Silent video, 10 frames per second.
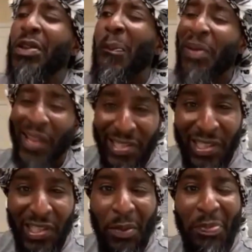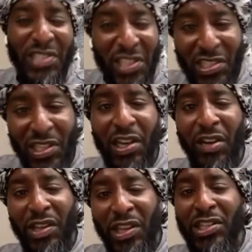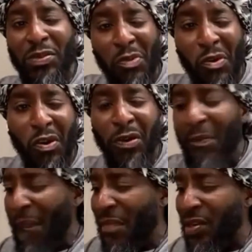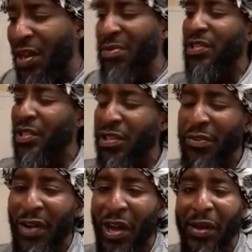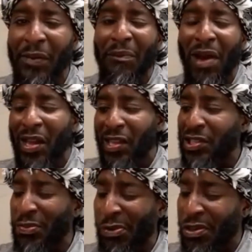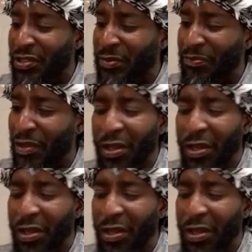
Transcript: the placing, the positioning of each Moor, that was solidified by each person.